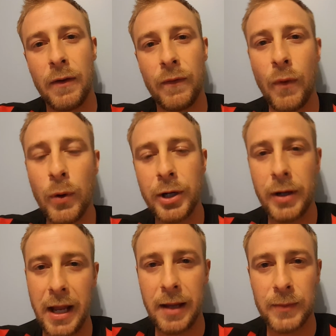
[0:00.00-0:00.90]
for your
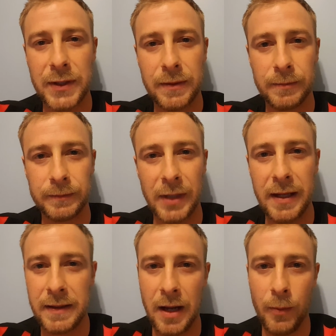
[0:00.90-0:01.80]
games
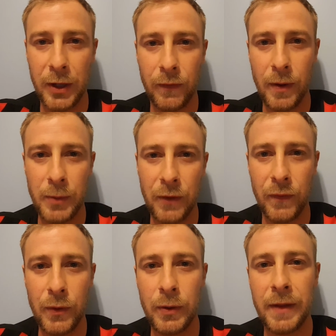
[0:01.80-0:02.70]
is coming from your
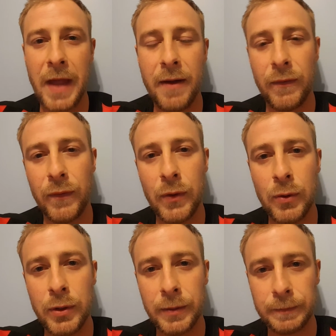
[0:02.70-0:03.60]
food. And that
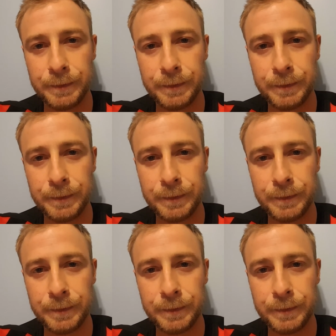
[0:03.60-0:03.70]
food